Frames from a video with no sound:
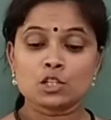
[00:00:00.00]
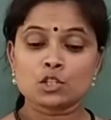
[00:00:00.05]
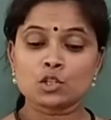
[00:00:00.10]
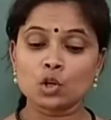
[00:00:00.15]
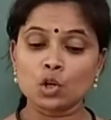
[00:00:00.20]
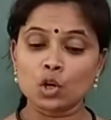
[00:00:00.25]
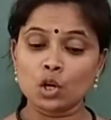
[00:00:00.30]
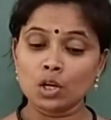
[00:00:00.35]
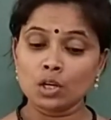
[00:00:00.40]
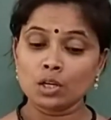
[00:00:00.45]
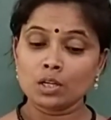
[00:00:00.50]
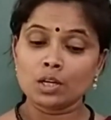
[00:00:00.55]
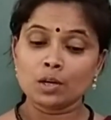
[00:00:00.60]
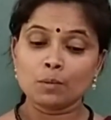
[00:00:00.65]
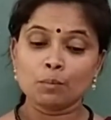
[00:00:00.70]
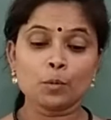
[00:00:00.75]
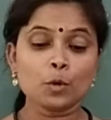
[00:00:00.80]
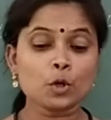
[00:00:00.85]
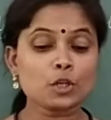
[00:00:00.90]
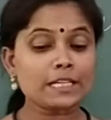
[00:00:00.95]
So
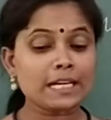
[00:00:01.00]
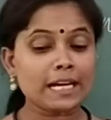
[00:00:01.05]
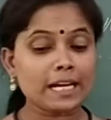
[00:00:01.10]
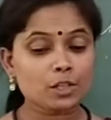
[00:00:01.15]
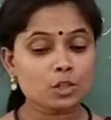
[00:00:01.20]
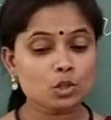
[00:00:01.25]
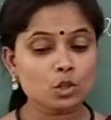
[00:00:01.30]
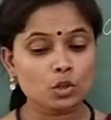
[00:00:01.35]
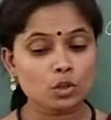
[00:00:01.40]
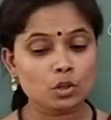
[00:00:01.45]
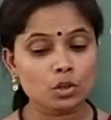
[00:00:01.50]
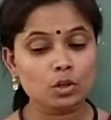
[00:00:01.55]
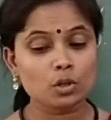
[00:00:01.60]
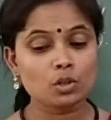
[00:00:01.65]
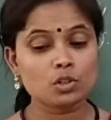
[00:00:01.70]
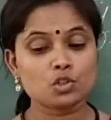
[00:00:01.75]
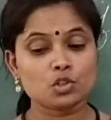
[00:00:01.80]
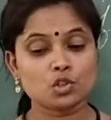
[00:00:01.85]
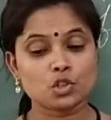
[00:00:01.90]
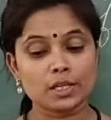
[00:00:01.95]

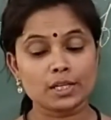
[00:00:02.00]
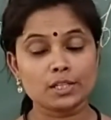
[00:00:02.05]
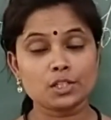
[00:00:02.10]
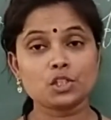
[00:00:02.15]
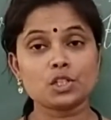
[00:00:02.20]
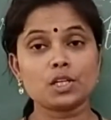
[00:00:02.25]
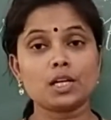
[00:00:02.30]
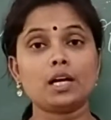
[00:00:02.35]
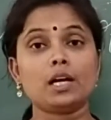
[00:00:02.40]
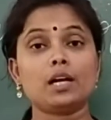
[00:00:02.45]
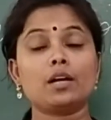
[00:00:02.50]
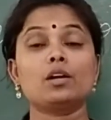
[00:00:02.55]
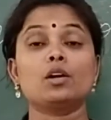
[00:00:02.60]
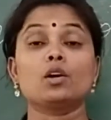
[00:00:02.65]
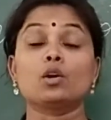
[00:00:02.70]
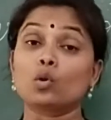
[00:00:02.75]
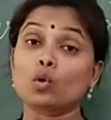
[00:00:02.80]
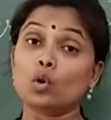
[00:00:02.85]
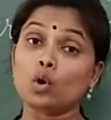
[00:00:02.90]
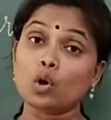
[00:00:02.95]
potato,
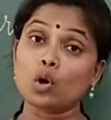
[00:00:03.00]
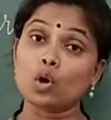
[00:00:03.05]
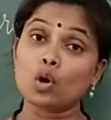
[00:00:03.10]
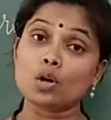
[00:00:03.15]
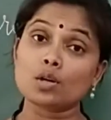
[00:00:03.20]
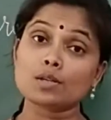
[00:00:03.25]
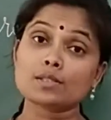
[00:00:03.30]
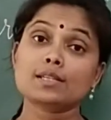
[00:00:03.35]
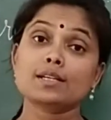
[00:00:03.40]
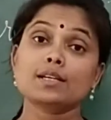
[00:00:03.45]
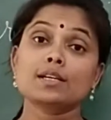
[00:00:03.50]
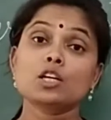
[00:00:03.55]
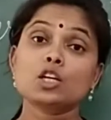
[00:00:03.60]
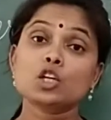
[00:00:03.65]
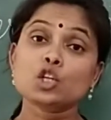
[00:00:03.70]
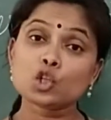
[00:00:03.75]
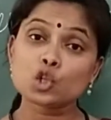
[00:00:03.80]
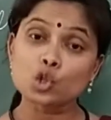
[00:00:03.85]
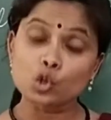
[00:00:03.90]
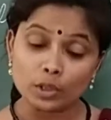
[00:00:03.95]
ginger, rose,
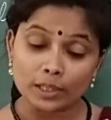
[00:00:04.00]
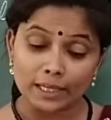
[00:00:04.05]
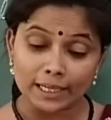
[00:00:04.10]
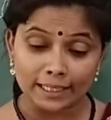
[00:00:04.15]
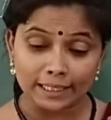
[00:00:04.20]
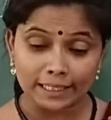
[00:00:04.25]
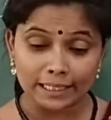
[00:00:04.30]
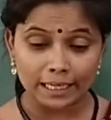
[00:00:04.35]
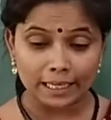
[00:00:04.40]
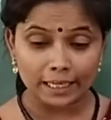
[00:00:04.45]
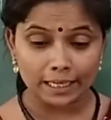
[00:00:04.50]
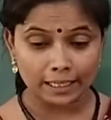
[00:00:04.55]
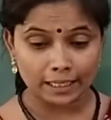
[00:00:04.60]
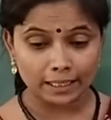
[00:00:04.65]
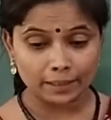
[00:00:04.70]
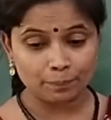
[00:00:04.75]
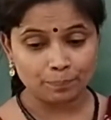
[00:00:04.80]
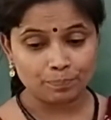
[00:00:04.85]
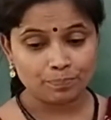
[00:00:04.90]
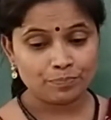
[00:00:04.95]

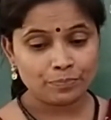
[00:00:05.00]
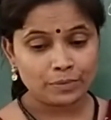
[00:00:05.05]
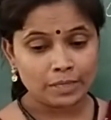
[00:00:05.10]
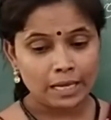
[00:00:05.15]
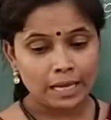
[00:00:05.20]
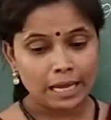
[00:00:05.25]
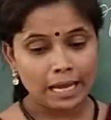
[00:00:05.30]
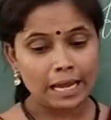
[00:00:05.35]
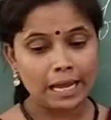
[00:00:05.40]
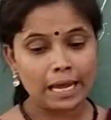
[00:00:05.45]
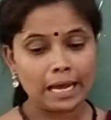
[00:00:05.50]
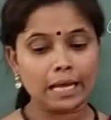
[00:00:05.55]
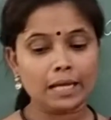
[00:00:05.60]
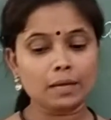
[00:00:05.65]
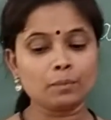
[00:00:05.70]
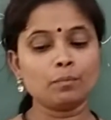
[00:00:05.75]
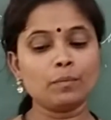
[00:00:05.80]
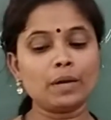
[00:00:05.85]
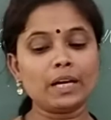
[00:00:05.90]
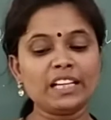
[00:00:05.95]
sugarcane
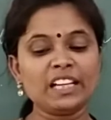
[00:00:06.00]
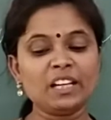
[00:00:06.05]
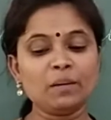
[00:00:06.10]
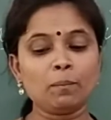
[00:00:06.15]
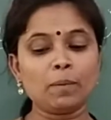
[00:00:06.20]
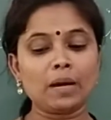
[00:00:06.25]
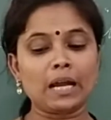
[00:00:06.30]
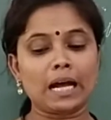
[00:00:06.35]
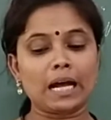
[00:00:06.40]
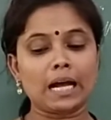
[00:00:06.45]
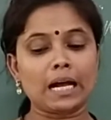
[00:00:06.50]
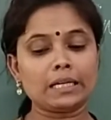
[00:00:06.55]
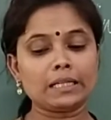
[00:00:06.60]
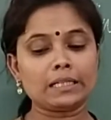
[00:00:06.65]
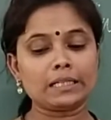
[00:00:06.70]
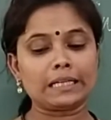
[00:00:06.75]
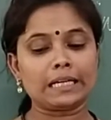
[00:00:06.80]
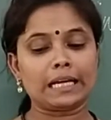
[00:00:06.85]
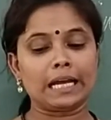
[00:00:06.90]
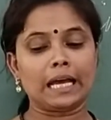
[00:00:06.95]
and money
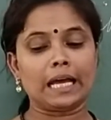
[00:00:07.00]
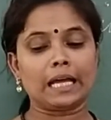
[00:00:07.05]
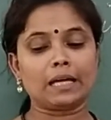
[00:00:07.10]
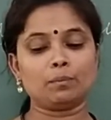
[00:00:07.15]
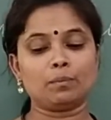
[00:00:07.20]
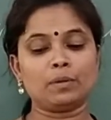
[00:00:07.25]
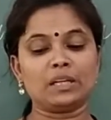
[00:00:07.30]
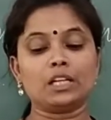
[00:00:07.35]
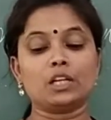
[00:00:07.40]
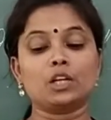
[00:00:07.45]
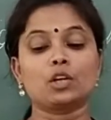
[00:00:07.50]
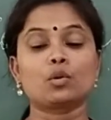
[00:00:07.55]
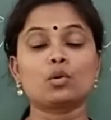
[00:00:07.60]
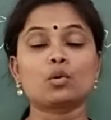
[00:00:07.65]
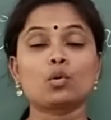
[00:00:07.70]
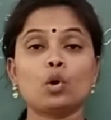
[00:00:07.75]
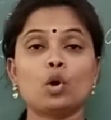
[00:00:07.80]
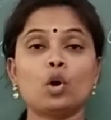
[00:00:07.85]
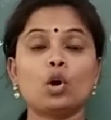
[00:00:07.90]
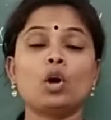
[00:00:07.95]
plant can be
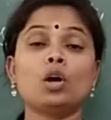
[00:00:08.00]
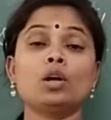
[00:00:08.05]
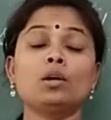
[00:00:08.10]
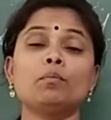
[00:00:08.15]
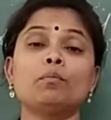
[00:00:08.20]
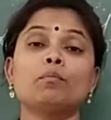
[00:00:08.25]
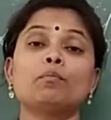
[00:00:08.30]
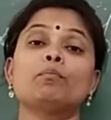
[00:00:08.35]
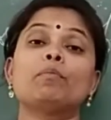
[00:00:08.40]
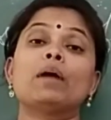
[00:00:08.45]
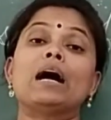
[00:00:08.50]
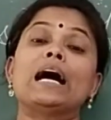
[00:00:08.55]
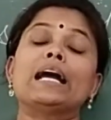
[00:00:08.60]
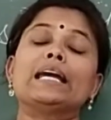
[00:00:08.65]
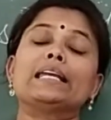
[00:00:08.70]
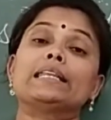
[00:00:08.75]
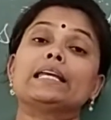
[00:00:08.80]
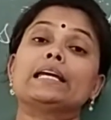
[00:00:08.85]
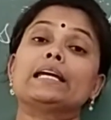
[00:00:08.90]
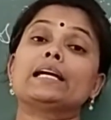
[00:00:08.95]
grown
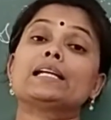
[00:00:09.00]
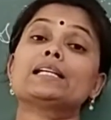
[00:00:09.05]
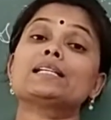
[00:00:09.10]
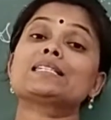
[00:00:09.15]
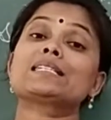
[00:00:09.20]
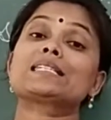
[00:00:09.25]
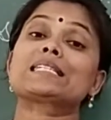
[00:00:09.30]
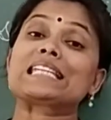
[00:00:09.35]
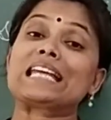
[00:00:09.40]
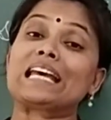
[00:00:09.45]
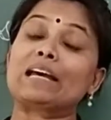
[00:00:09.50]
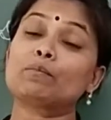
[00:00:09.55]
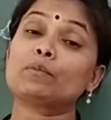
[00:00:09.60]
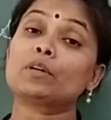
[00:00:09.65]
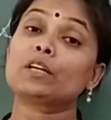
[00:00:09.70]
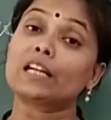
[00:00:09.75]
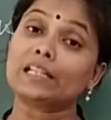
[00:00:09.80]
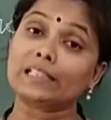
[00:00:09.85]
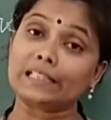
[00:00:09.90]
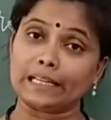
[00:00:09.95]
by their
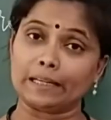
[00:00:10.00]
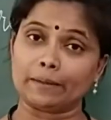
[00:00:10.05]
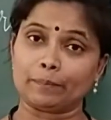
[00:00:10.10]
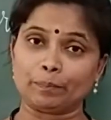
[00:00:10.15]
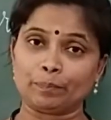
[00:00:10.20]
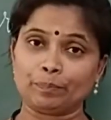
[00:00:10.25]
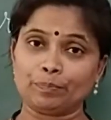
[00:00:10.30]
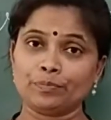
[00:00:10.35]
stem cutting.